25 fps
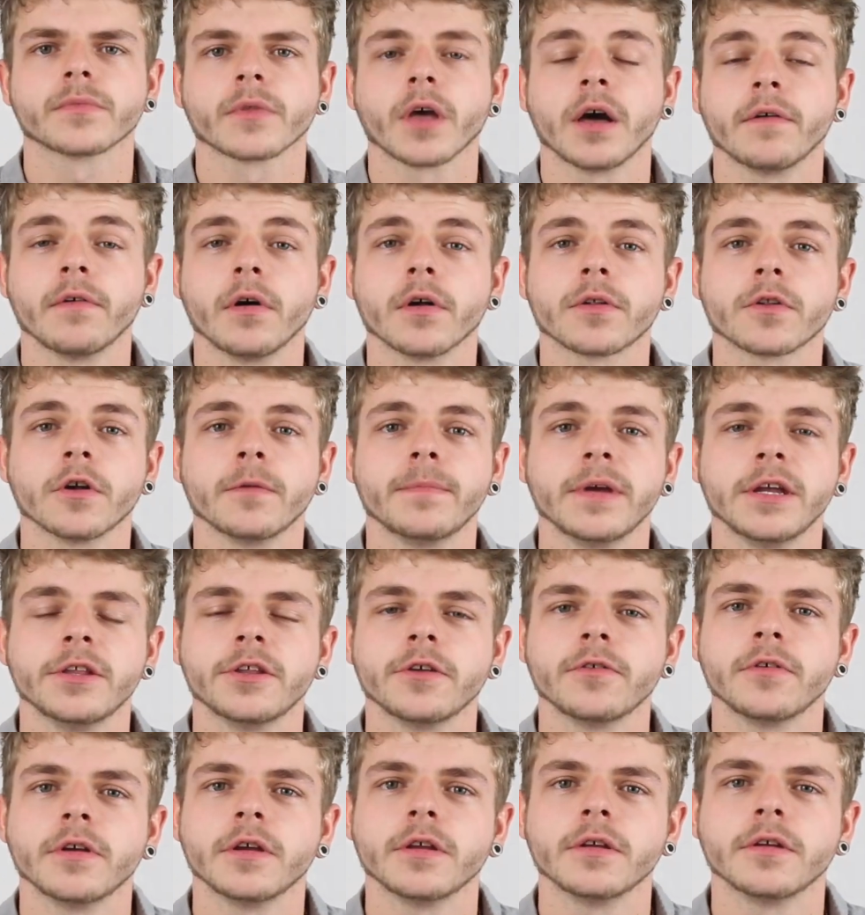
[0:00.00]
I've also been
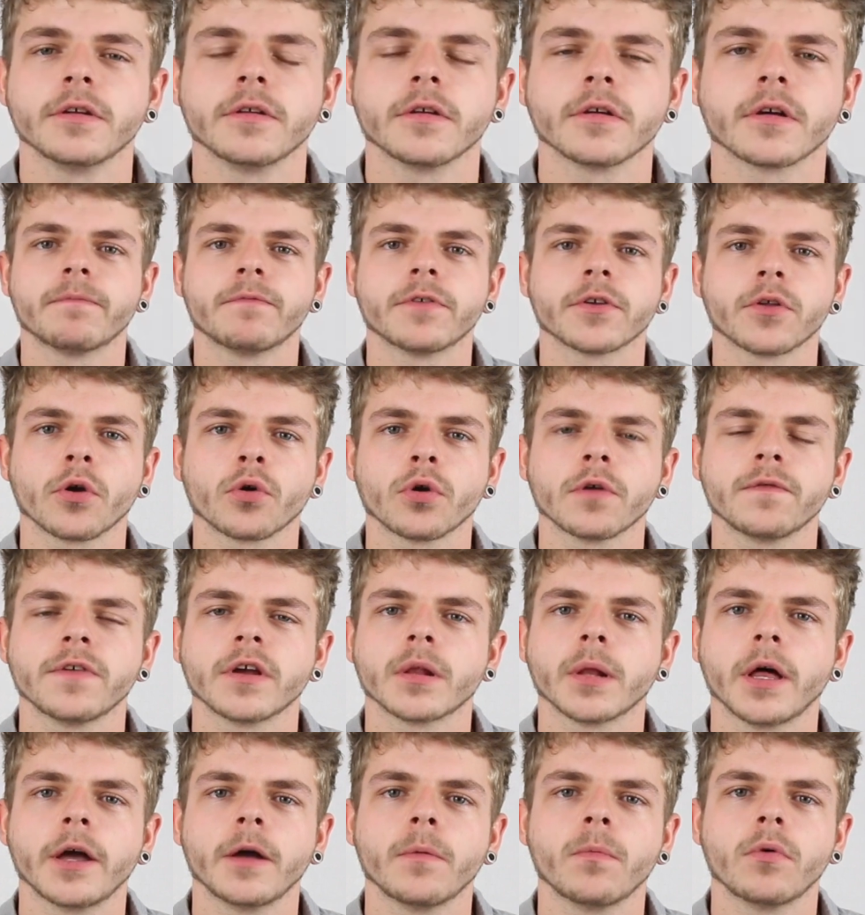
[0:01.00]
doing
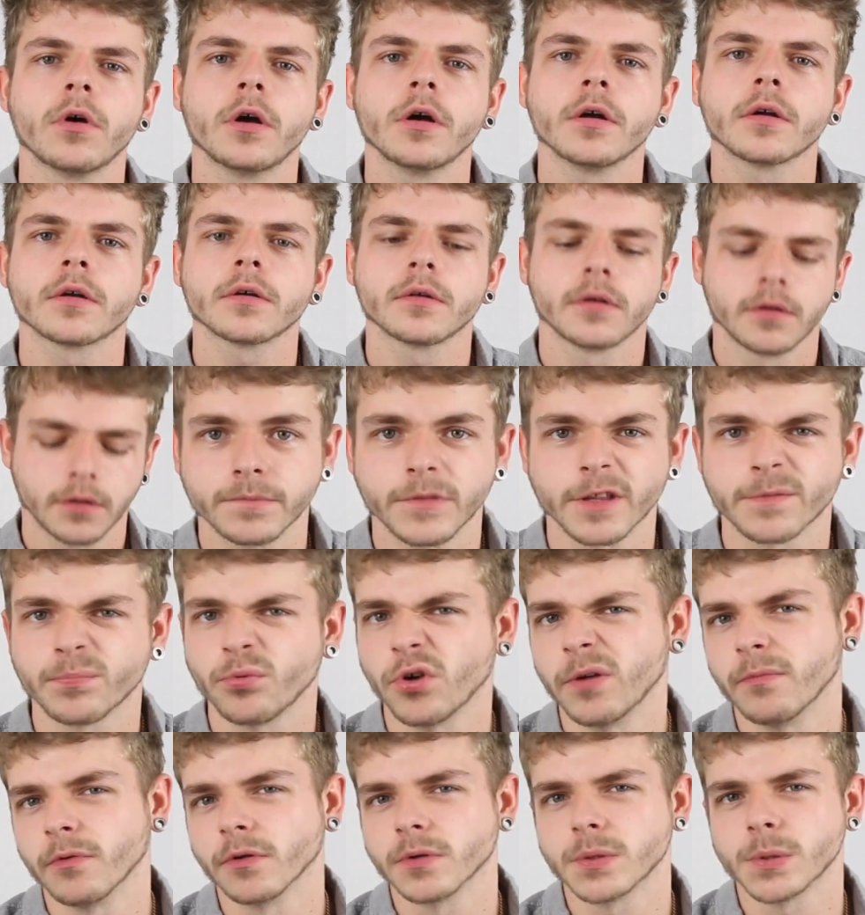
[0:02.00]
photography client work. That's
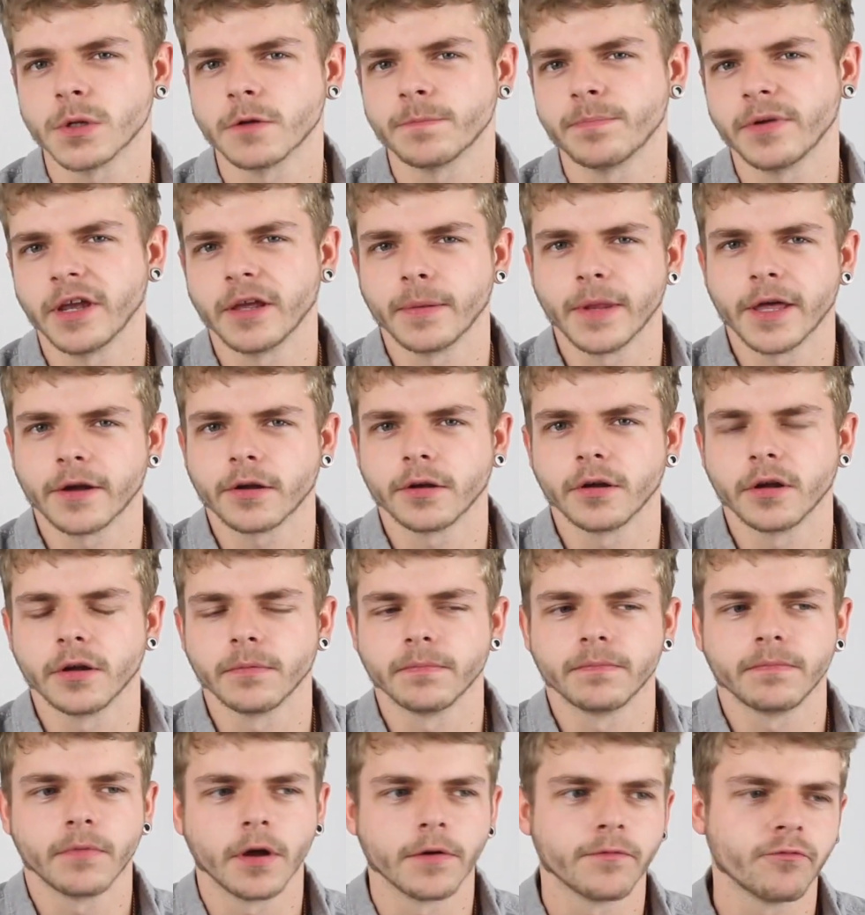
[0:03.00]
pretty much just being like
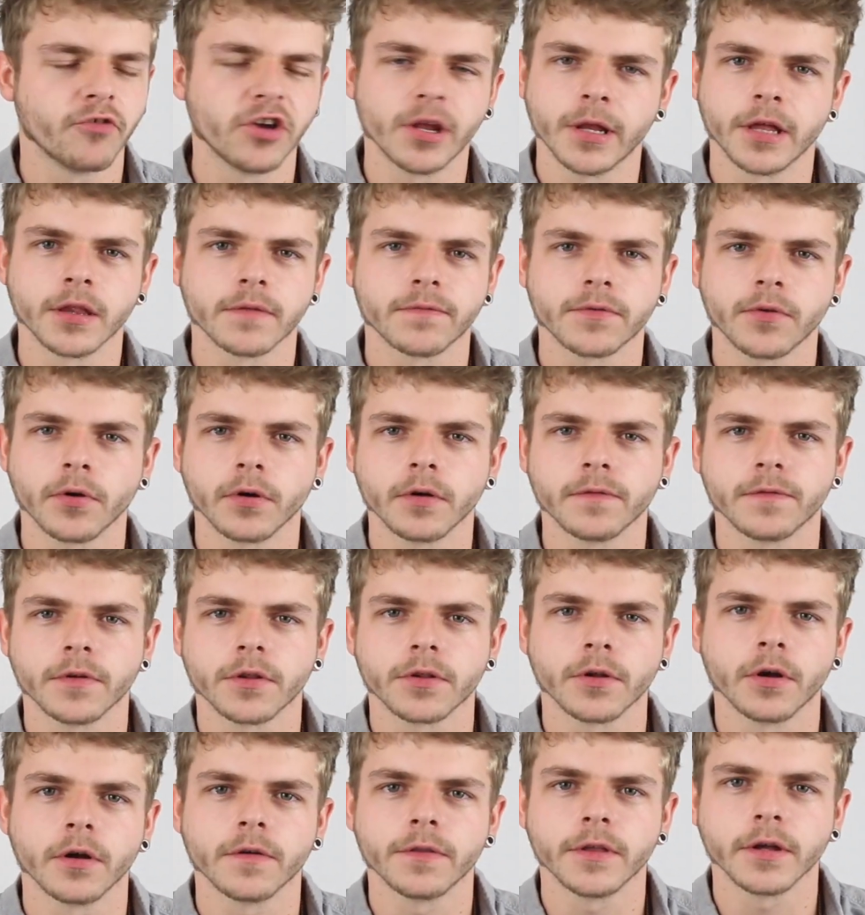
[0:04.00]
a freelance photographer
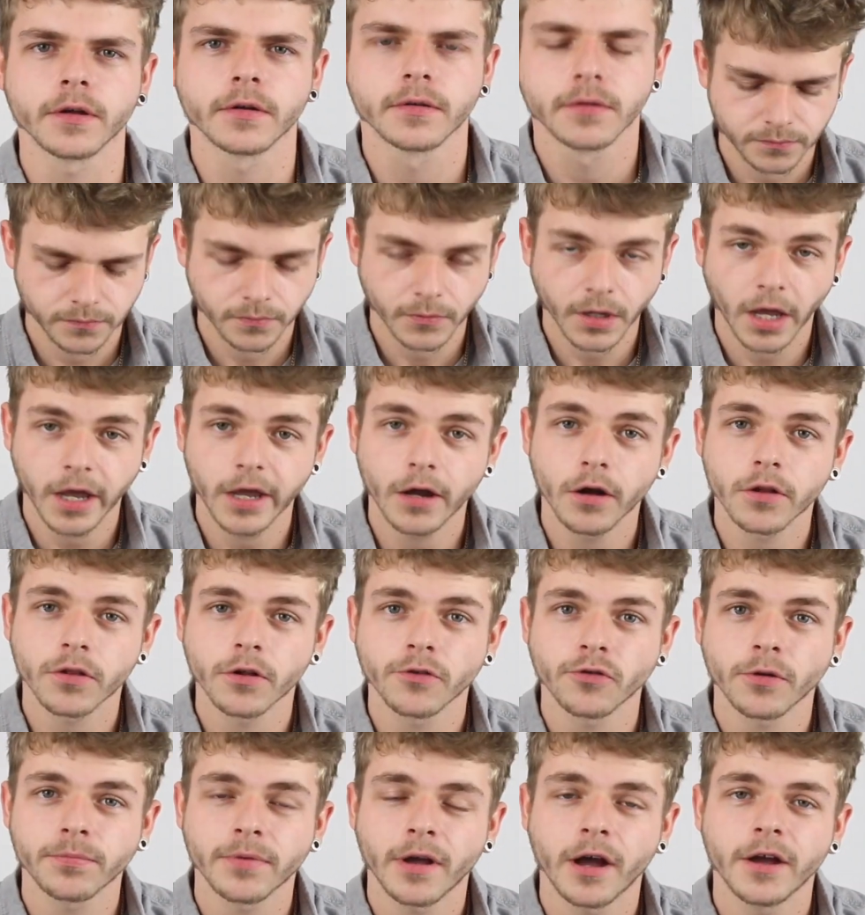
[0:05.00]
sort of thing. I
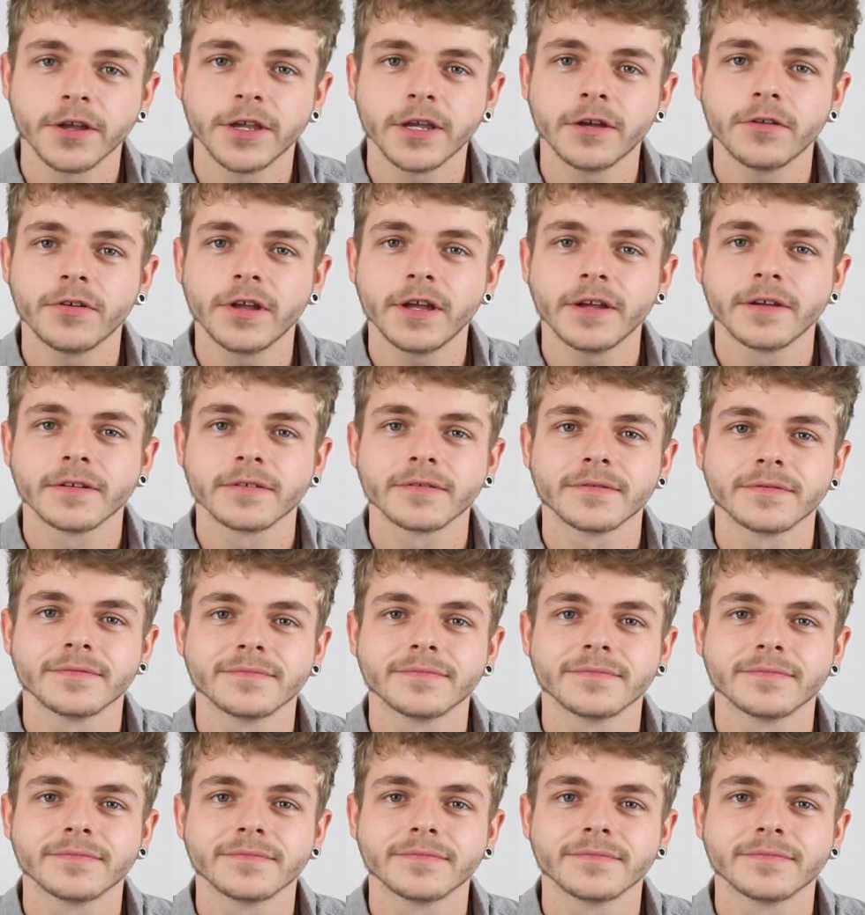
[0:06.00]
also dropped out of uni.